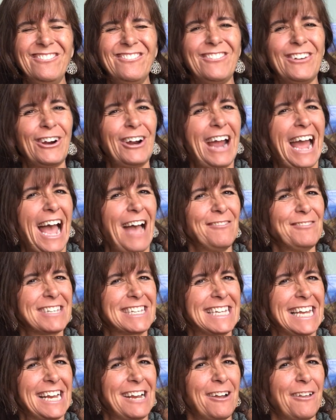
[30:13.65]
Perhaps
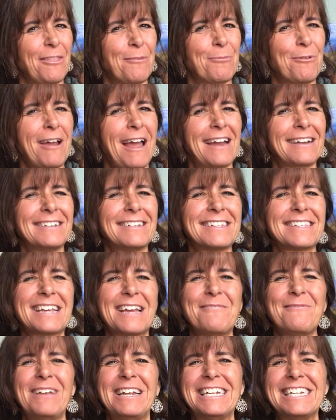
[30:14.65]
take on the practice
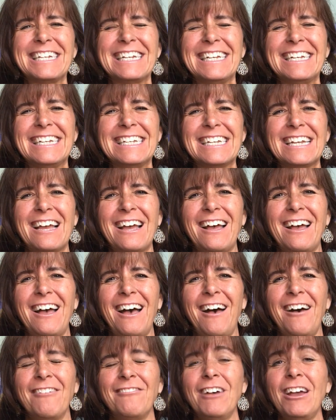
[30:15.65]
I mentioned
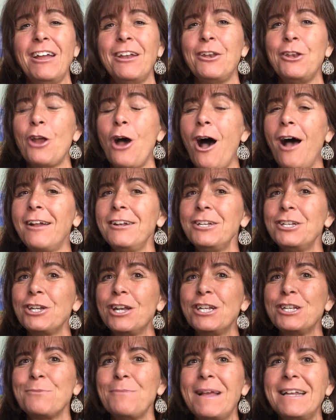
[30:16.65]
of
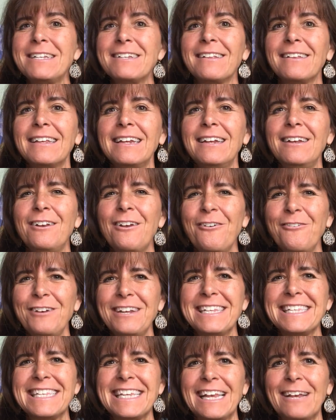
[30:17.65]
non-judgmentally
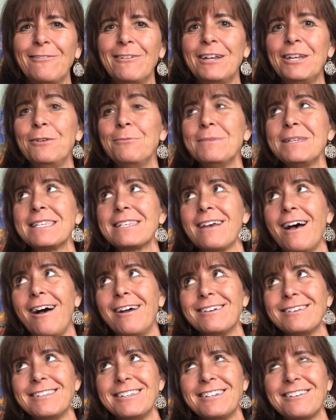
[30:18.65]
noticing when you
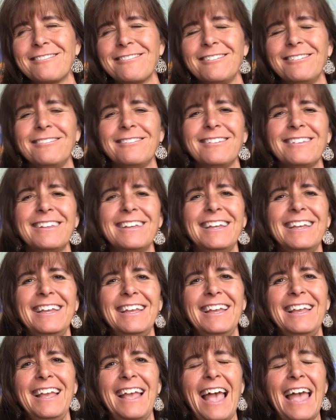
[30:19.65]
massage the truth.
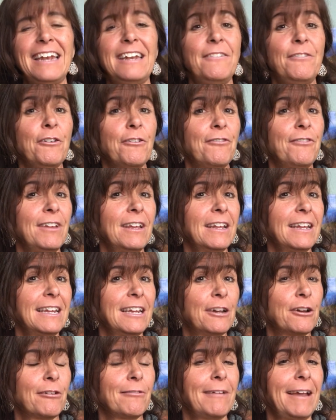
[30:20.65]
And if you're
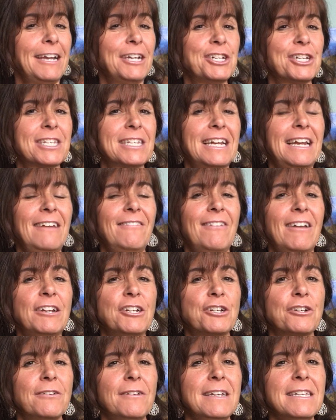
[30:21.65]
feeling courageous and
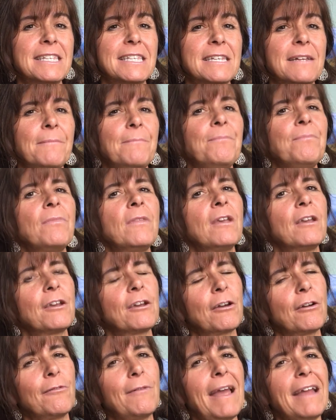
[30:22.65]
adventurous,
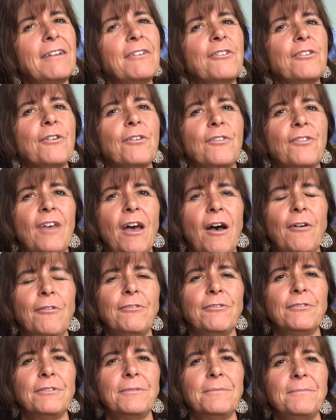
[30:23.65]
correct
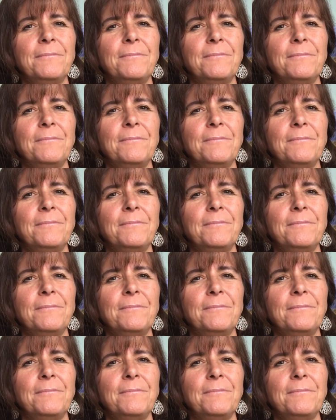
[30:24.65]
yourself.